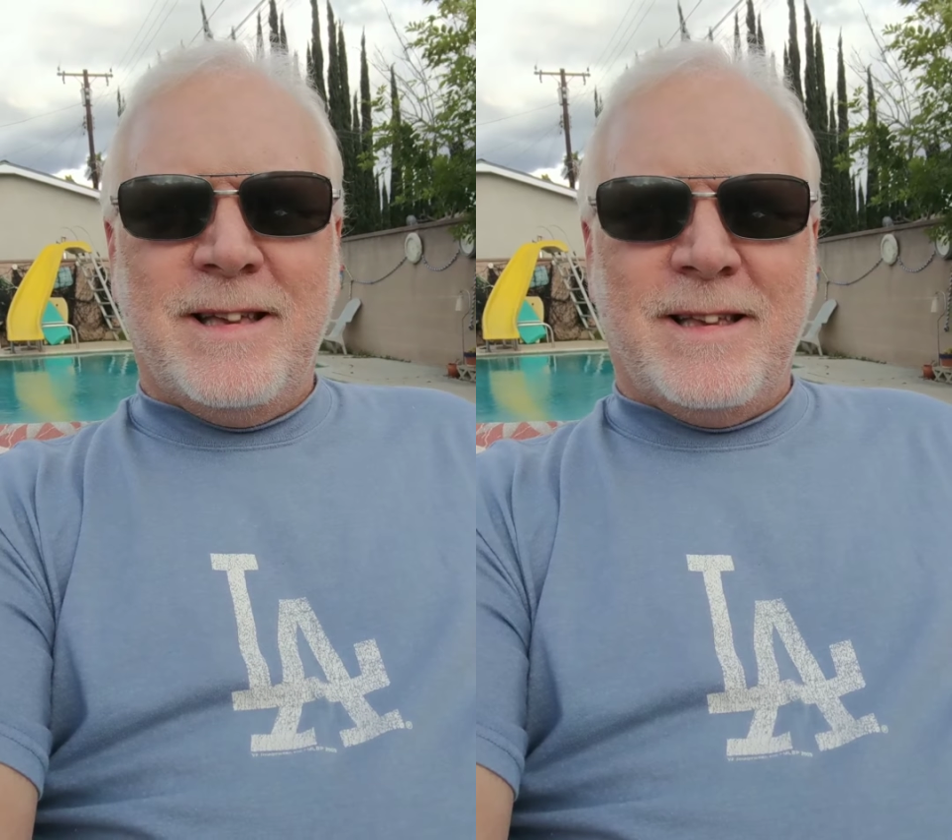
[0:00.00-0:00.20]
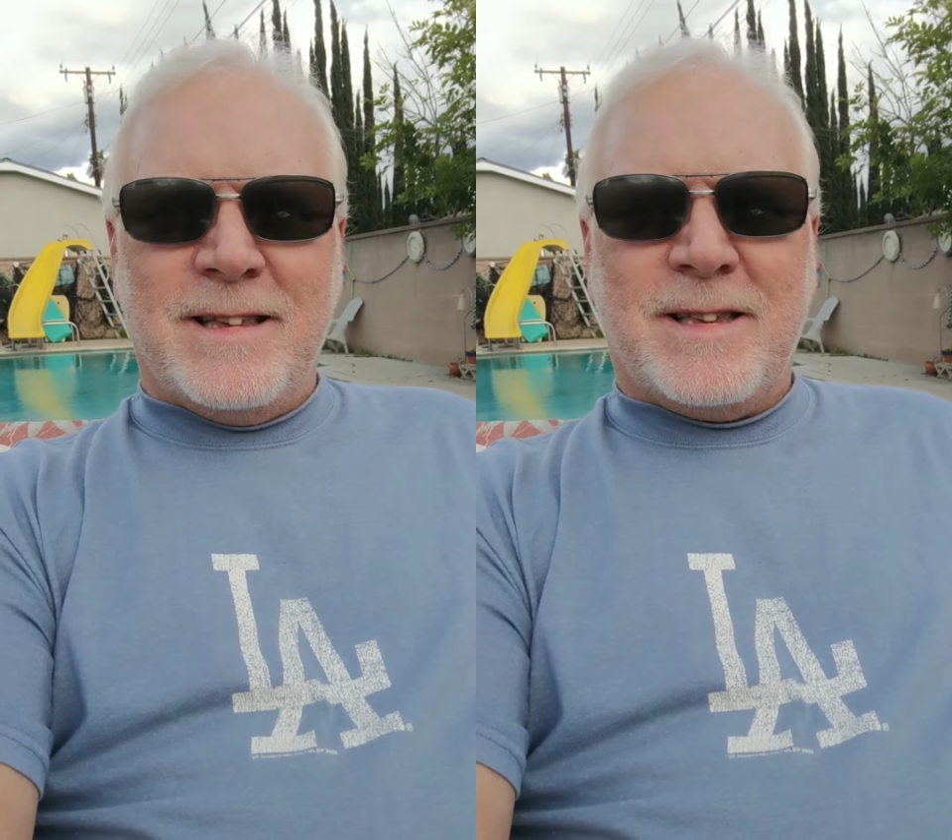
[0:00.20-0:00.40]

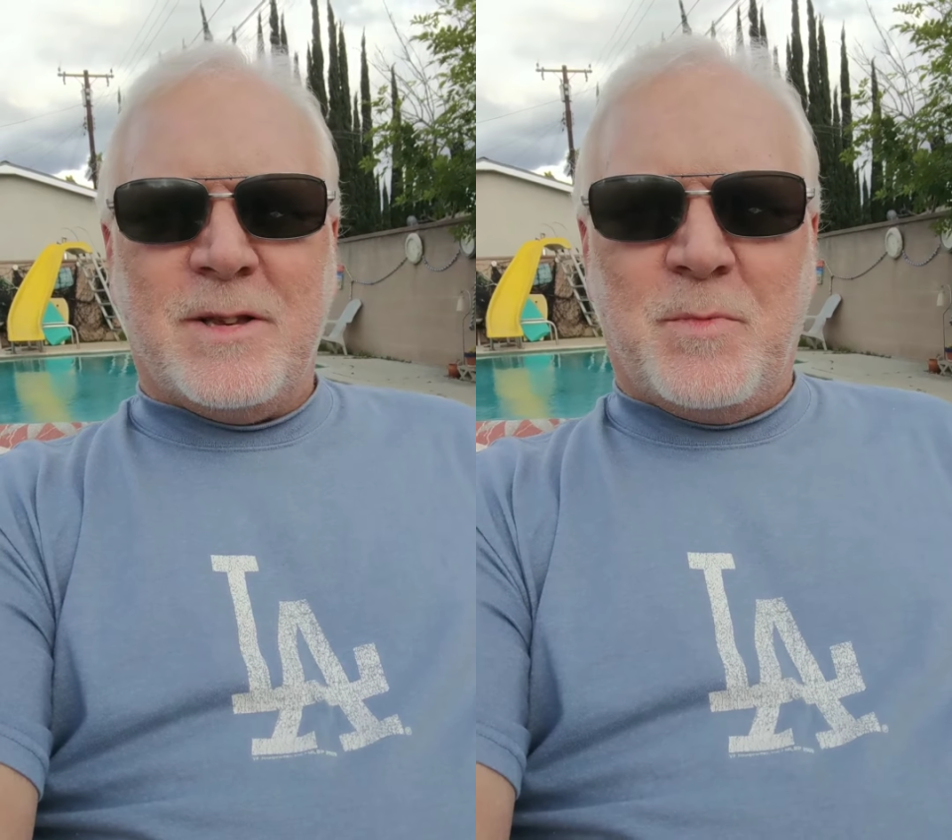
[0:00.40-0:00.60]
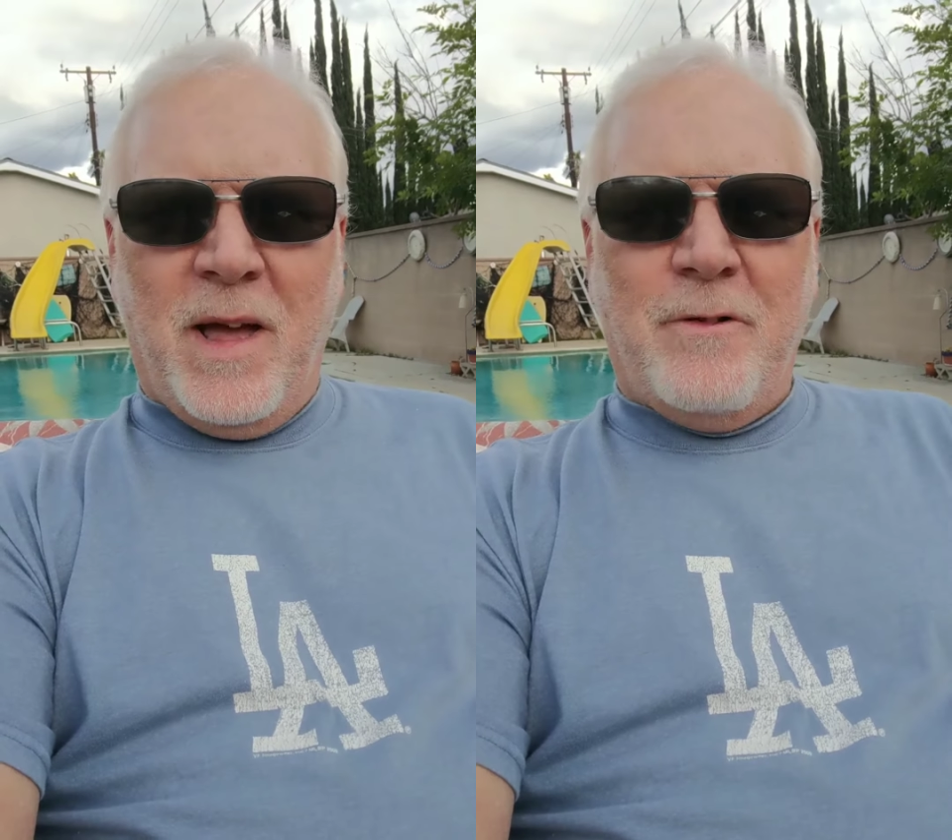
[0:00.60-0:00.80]
He
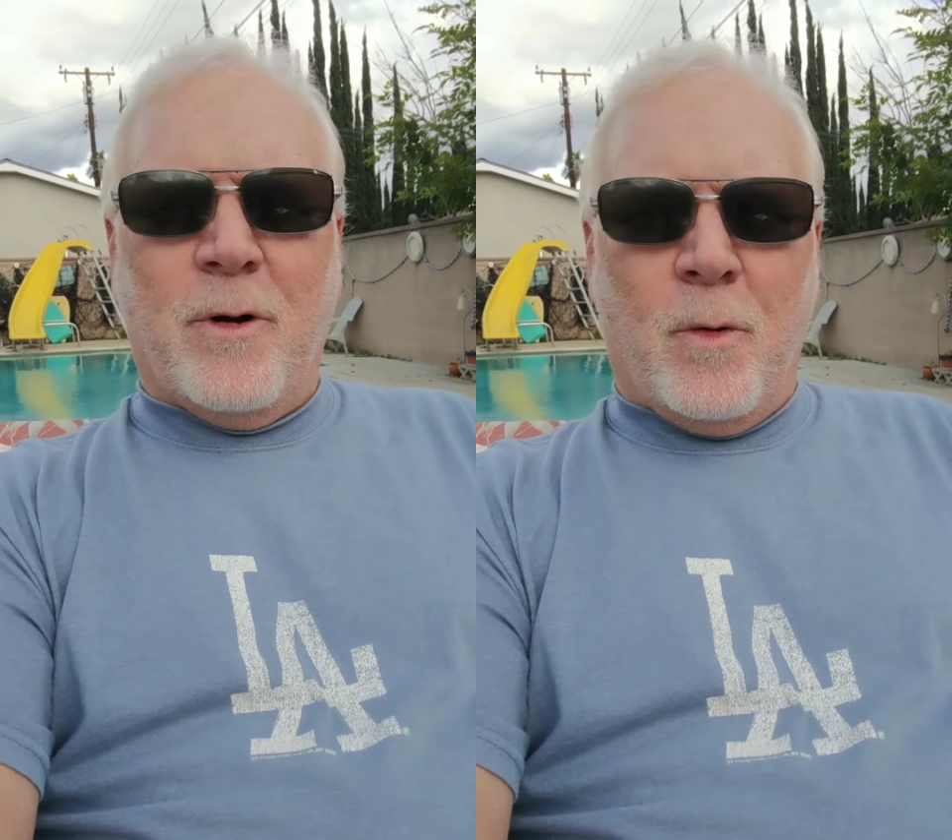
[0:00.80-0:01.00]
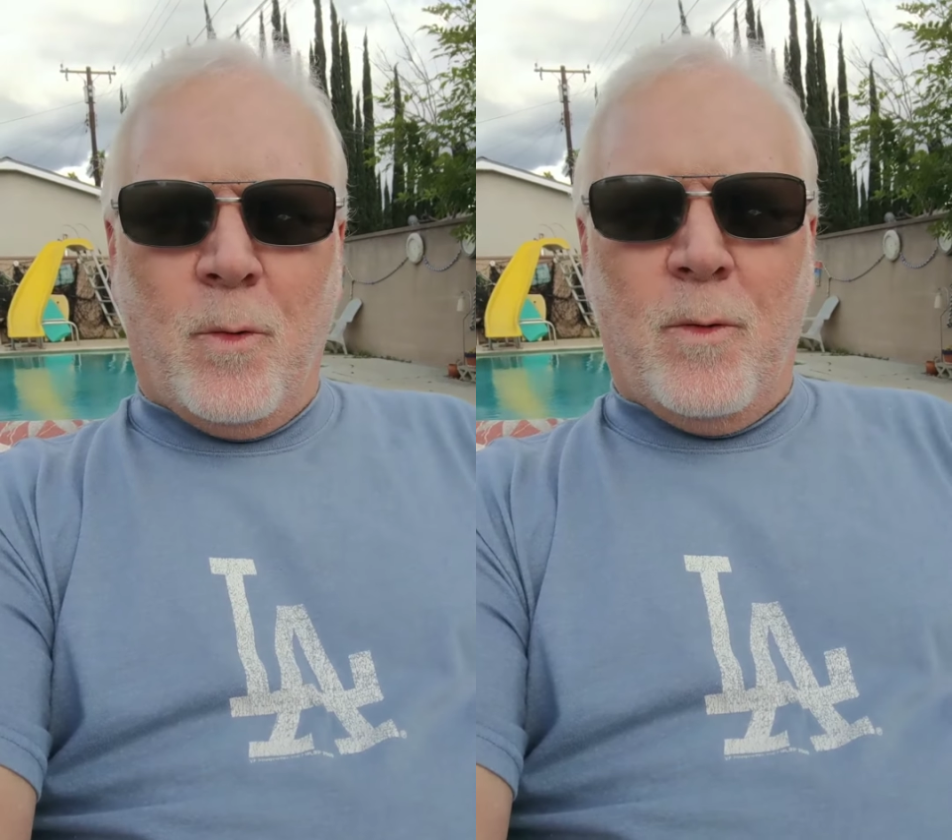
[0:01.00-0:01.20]
says,
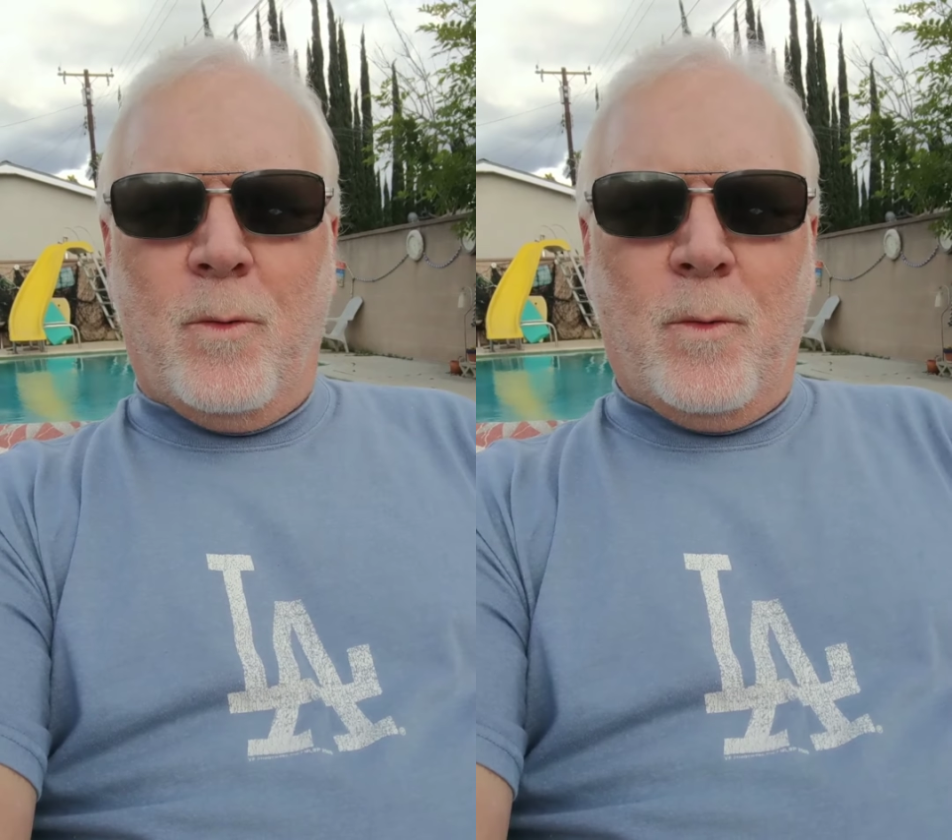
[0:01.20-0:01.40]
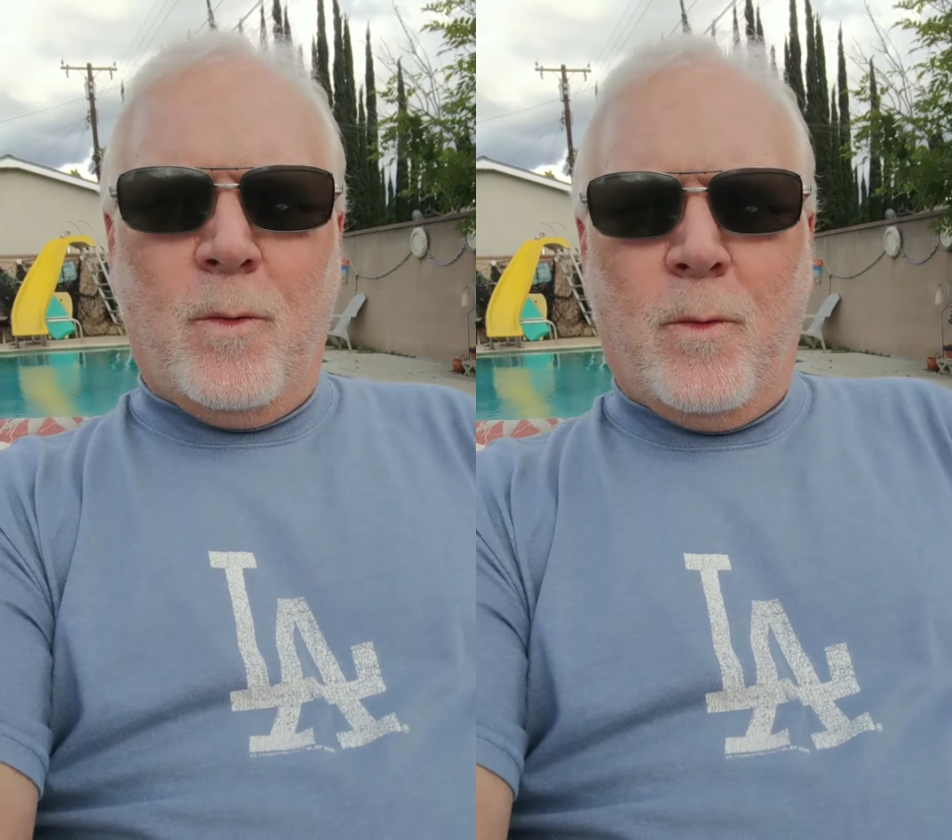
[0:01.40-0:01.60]
"Pedro,
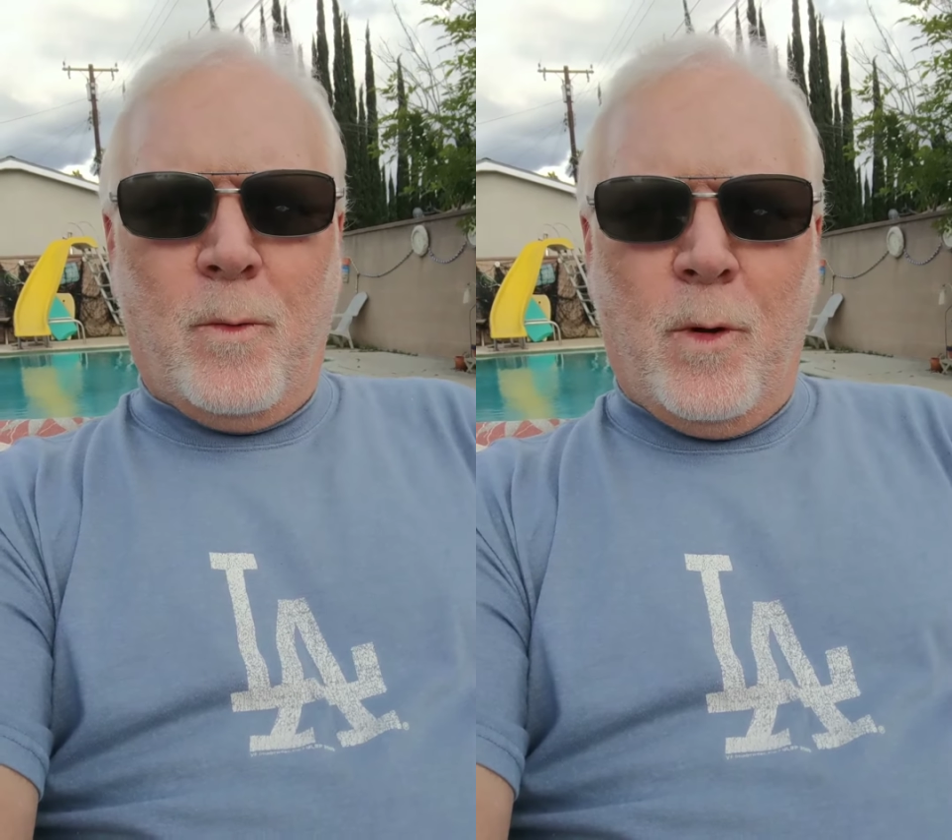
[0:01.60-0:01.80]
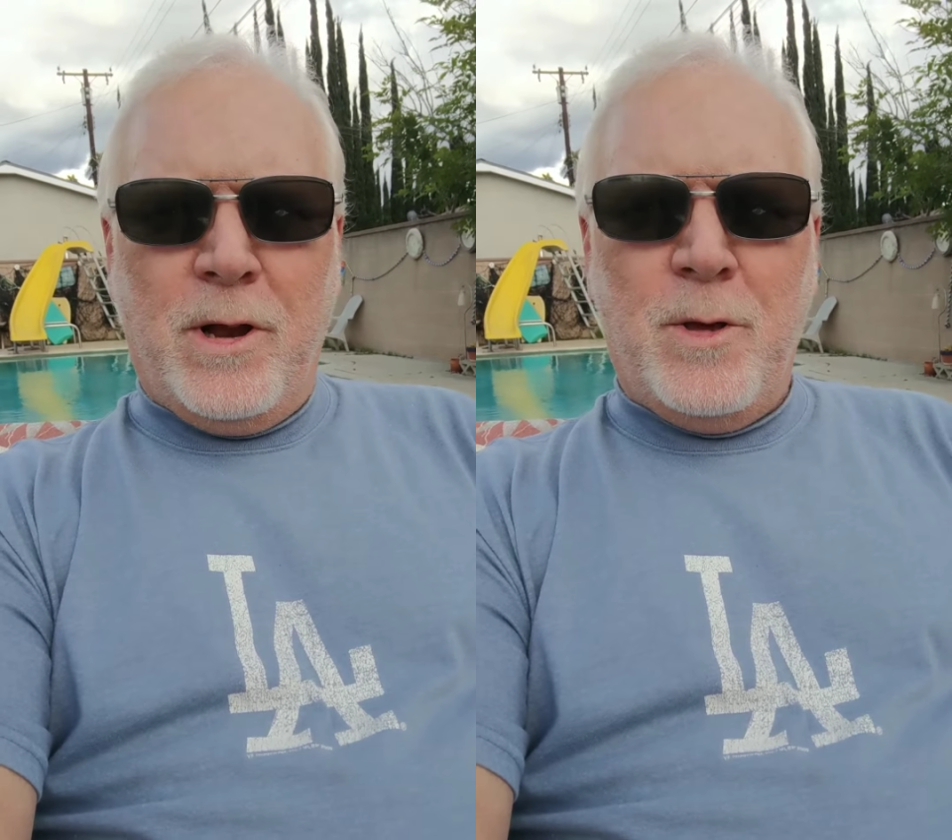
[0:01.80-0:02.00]
what